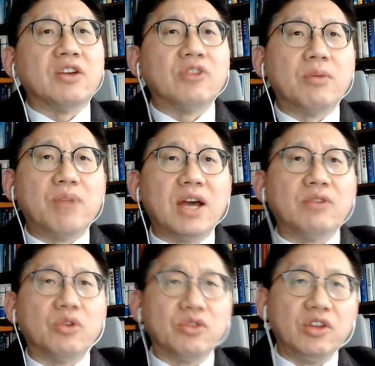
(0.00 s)
supply
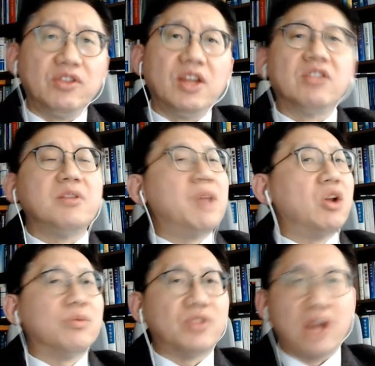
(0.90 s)
sources and
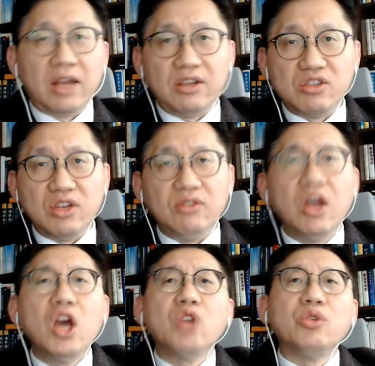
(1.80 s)
develop strategies
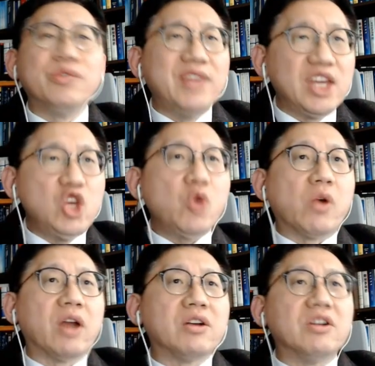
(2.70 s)
to
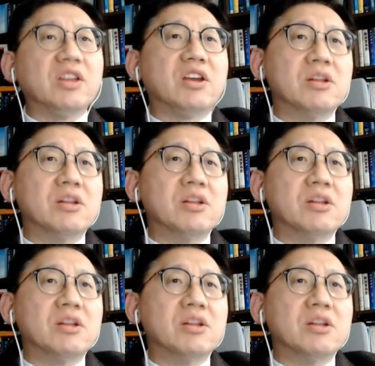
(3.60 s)
secure critical